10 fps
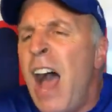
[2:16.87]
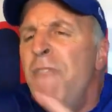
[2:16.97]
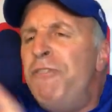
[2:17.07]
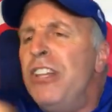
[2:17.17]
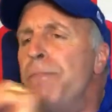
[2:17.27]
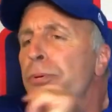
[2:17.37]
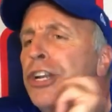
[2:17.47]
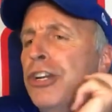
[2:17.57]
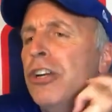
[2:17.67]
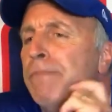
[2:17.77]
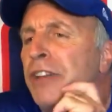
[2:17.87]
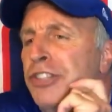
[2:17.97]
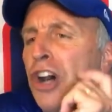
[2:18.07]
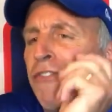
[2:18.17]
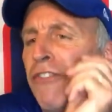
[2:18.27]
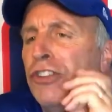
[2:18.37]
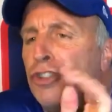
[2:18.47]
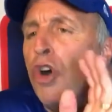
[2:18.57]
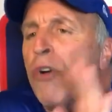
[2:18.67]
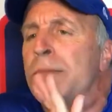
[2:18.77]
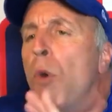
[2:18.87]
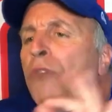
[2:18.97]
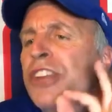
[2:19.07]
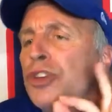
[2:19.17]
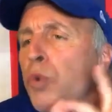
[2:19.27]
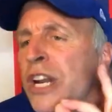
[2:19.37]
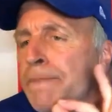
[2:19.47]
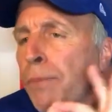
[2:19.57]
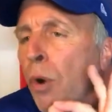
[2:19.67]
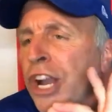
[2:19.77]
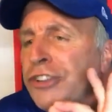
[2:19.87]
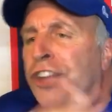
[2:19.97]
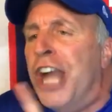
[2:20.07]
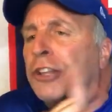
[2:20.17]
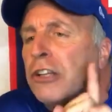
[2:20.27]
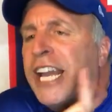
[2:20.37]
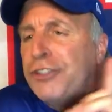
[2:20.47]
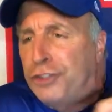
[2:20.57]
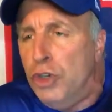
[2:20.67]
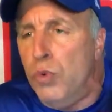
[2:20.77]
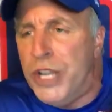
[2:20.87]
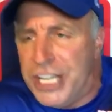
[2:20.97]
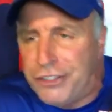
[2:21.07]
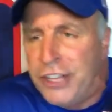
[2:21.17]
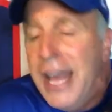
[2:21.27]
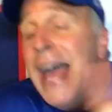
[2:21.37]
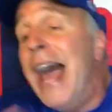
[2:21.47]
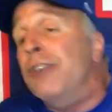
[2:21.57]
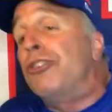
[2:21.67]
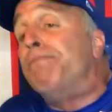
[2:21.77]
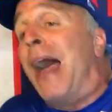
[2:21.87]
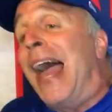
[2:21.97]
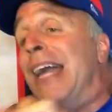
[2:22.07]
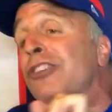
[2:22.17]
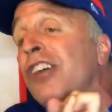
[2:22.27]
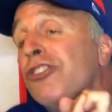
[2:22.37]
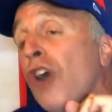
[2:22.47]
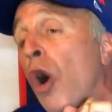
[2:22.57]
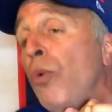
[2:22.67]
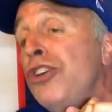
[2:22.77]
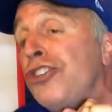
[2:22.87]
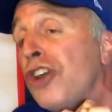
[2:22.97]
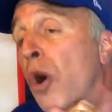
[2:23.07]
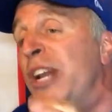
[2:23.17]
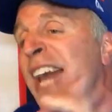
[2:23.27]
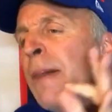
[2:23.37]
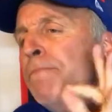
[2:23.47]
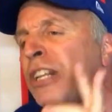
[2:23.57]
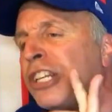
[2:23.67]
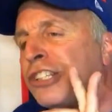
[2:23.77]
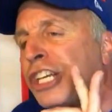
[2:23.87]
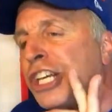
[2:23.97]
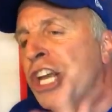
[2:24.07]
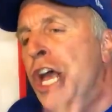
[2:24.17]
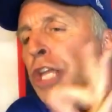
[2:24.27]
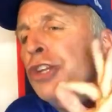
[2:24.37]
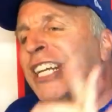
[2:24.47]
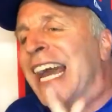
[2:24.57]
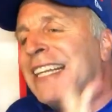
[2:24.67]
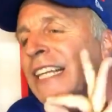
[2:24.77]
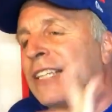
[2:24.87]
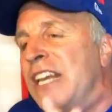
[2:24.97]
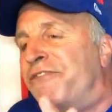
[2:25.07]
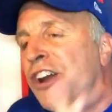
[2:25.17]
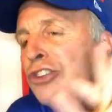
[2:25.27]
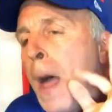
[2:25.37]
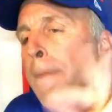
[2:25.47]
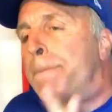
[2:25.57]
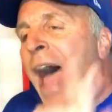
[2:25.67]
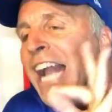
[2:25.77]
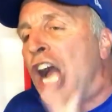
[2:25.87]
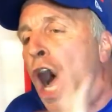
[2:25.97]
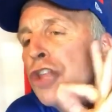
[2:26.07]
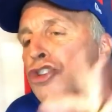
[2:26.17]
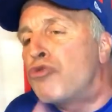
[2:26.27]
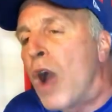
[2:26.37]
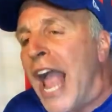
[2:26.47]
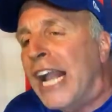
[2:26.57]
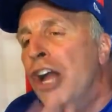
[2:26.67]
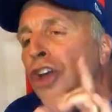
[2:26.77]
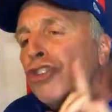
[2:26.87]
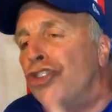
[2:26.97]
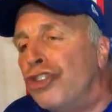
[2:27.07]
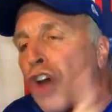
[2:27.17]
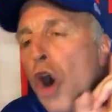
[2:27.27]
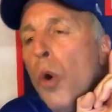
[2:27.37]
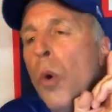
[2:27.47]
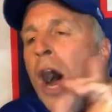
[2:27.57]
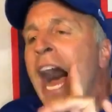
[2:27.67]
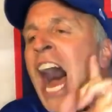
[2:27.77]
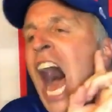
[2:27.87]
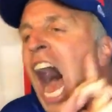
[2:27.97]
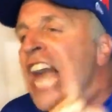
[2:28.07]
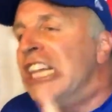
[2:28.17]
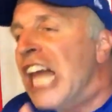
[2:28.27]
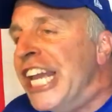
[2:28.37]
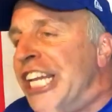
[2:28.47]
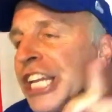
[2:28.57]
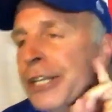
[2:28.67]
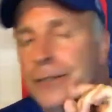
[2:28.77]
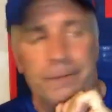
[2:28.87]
I'm feeling pretty good about the offense scoring more than 20 points in the last 2 weeks. And Spags has always shown an ability to get the defense back on track. So, I like it.